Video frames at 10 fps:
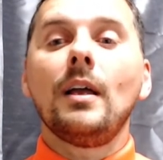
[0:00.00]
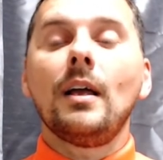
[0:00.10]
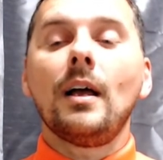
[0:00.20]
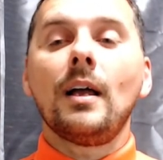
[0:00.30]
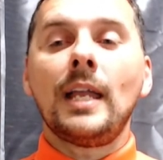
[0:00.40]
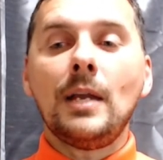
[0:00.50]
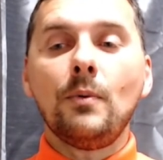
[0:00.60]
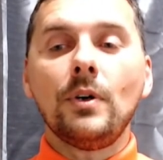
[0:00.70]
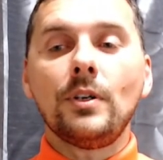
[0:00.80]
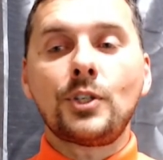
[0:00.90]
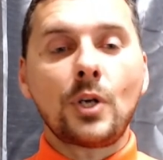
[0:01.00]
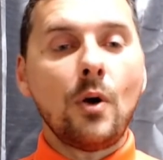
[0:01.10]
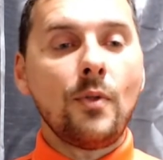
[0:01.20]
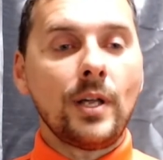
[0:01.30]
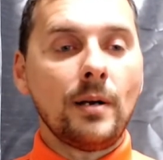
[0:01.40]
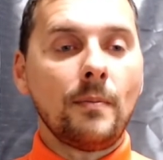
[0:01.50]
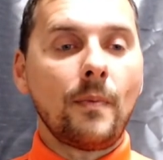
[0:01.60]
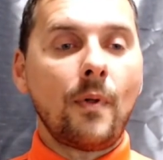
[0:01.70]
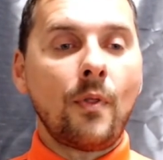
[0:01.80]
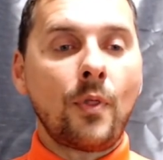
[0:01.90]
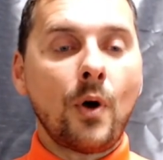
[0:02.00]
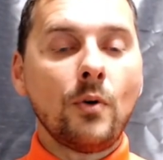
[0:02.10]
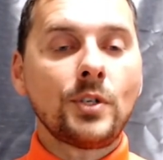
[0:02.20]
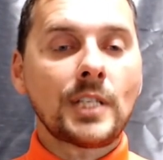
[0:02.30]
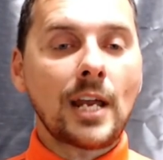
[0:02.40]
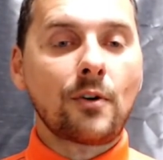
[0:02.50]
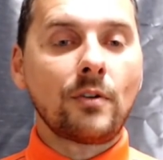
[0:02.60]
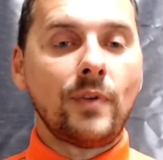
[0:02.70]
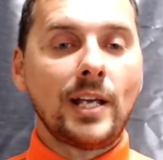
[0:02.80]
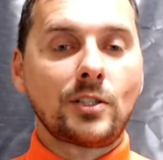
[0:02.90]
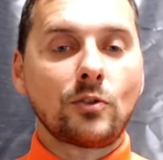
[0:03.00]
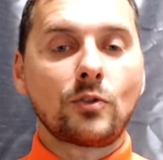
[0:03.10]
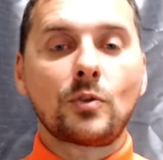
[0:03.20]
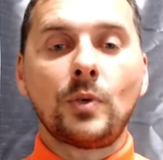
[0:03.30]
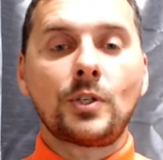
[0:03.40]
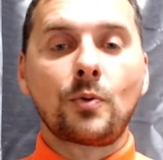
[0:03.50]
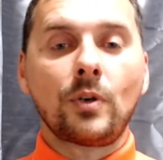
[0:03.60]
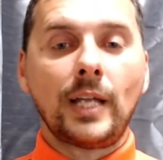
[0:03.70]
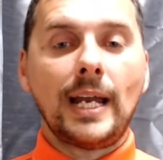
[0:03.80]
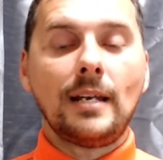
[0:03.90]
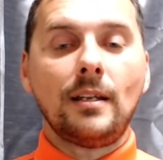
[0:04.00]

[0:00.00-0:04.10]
he would show them those sacred vessels which were laid